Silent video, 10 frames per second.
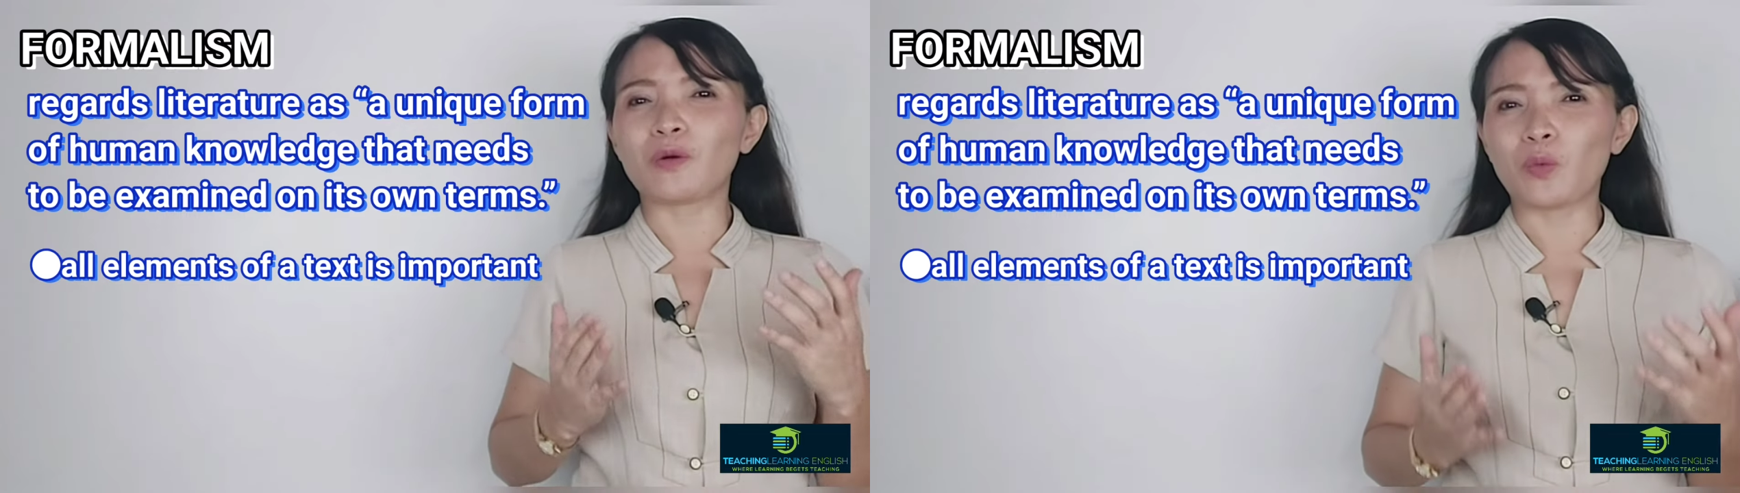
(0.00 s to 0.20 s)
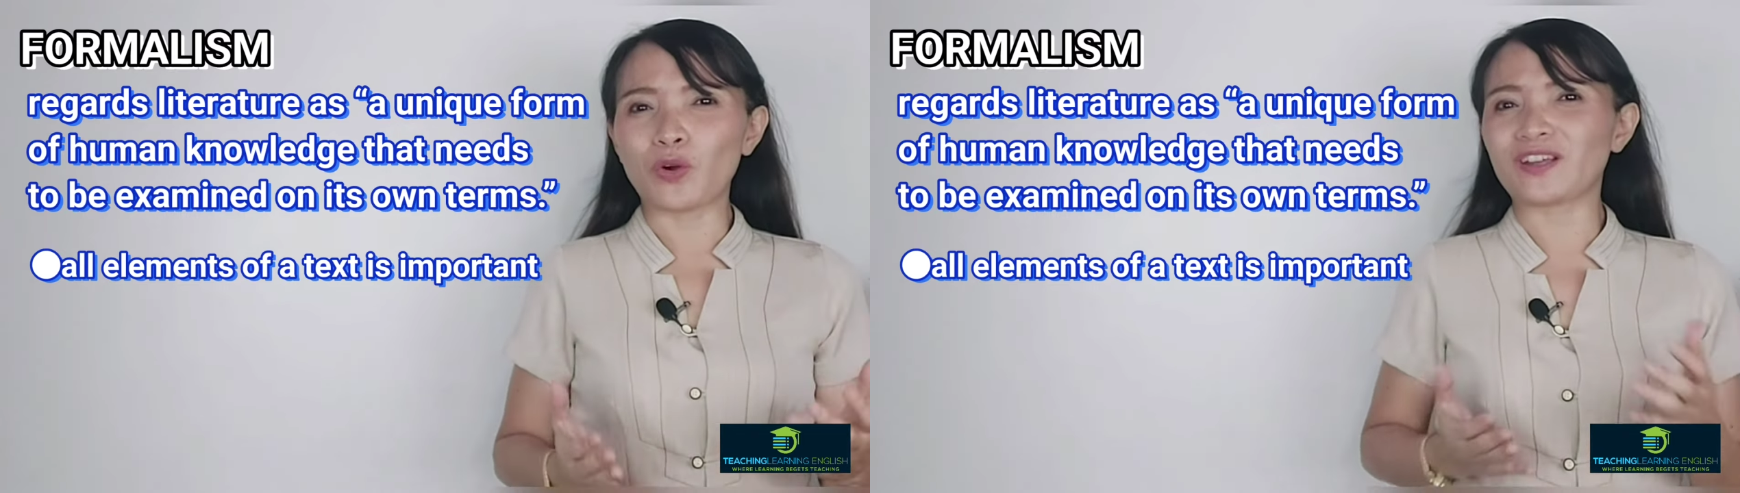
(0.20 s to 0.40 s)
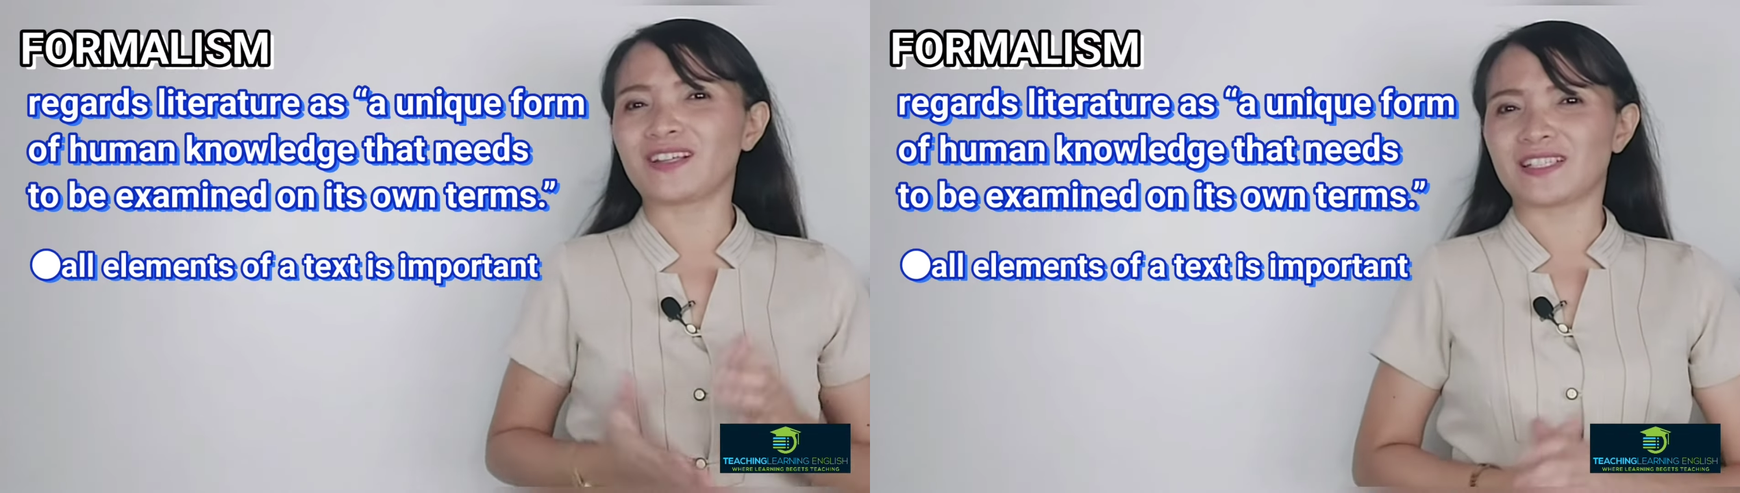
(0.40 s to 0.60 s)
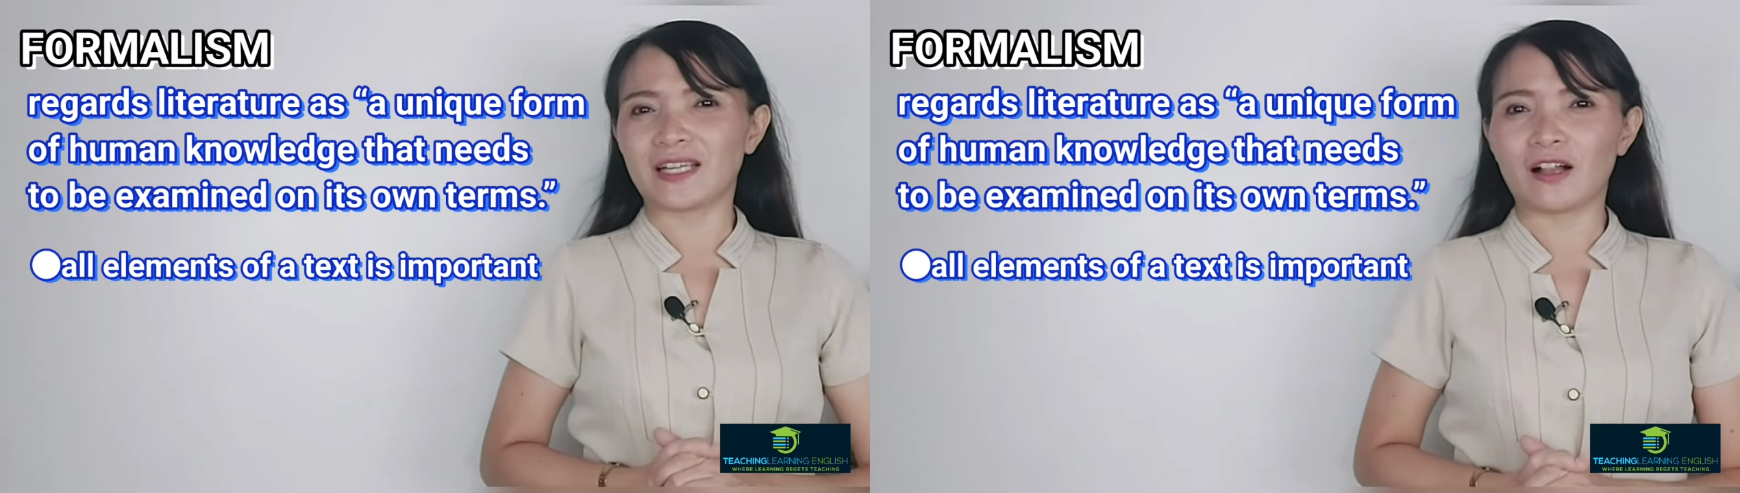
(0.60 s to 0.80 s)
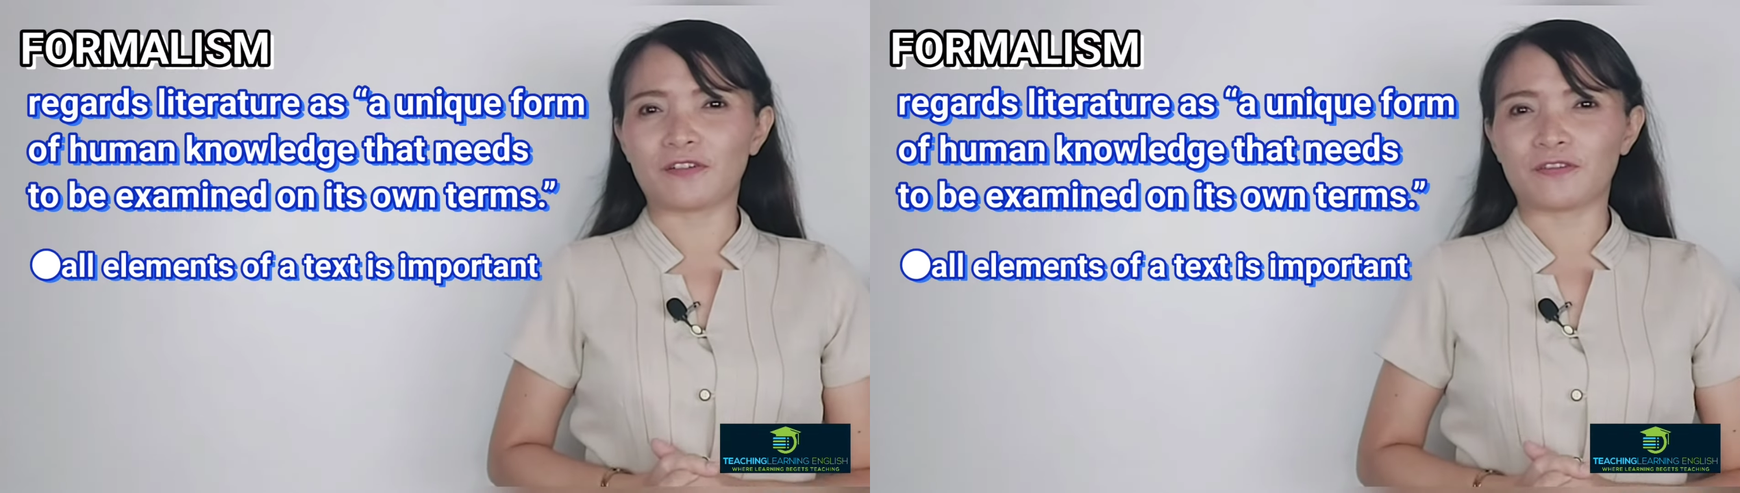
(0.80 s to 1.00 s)
the work
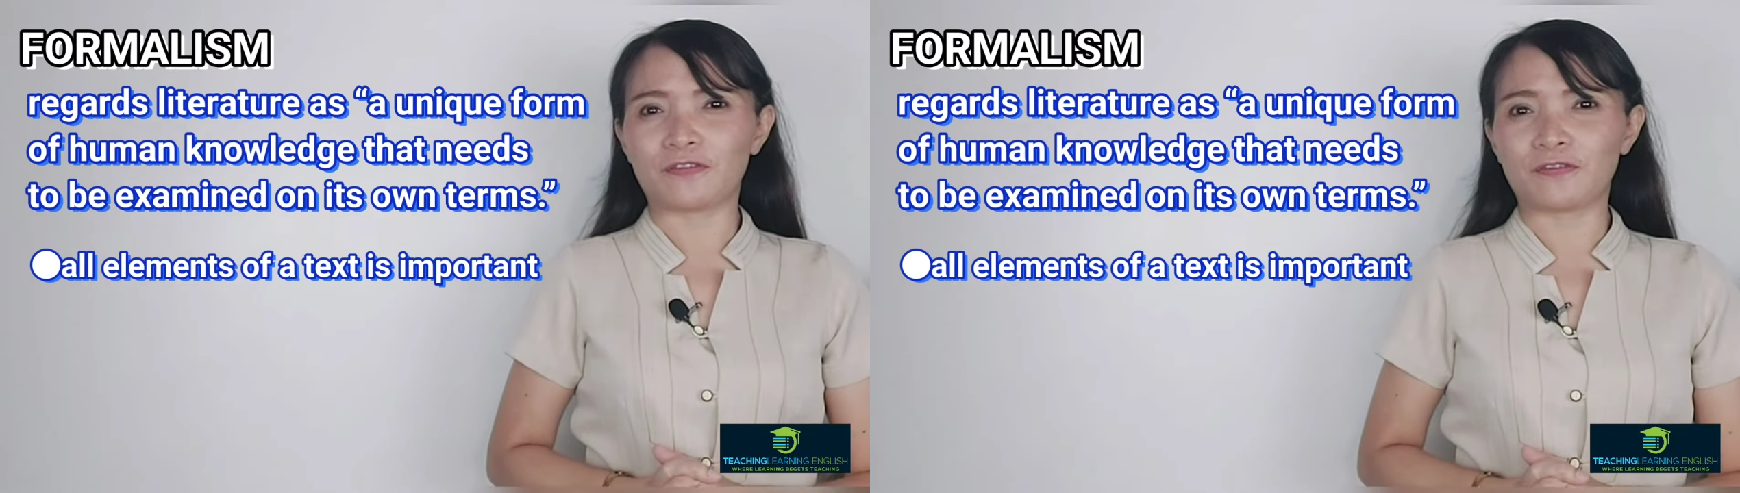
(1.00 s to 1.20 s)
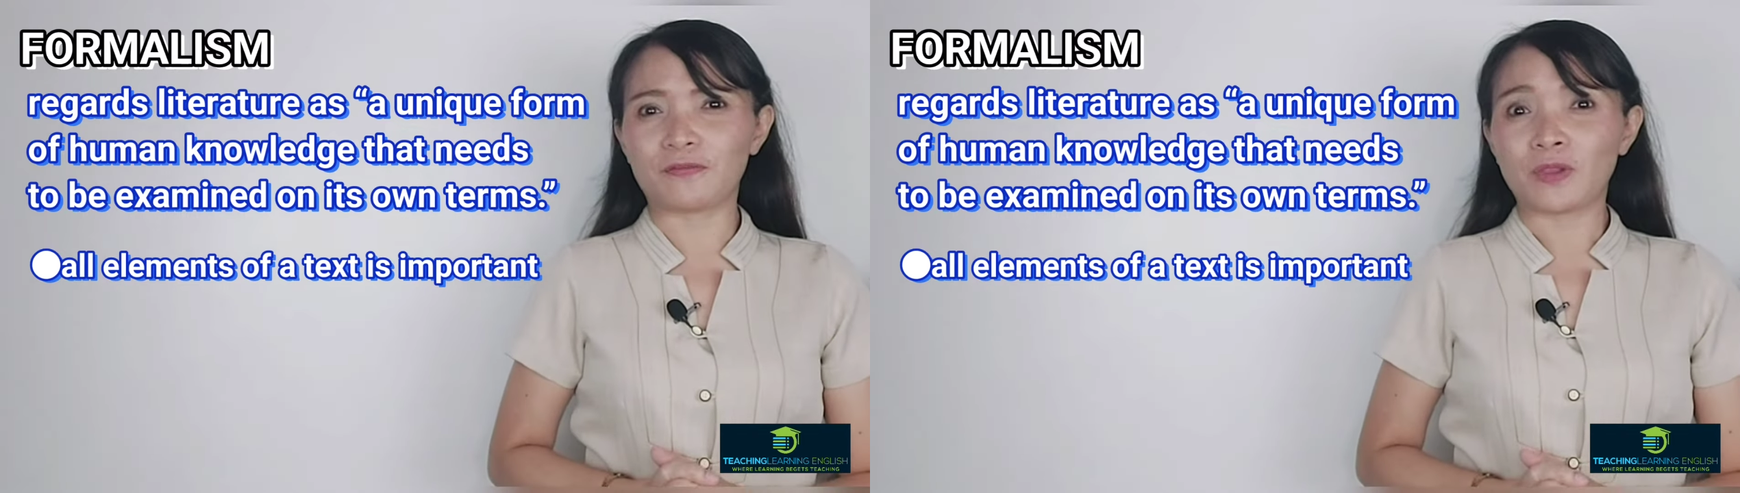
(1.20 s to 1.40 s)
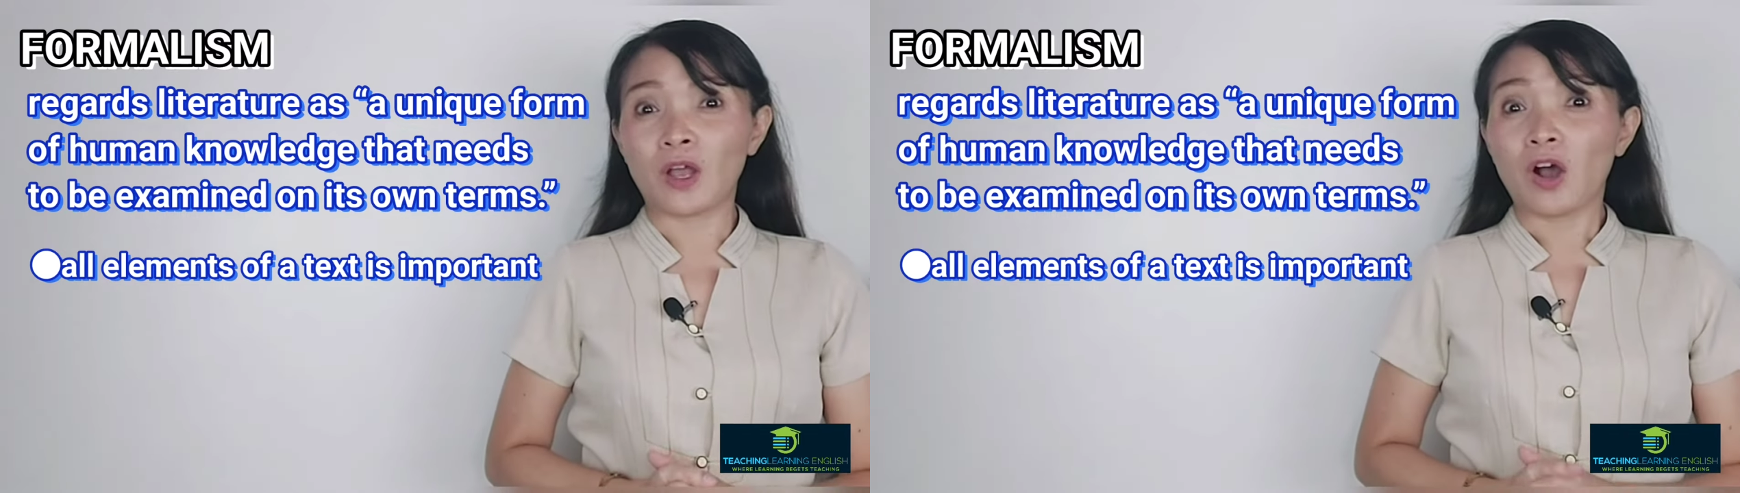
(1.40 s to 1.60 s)
itself.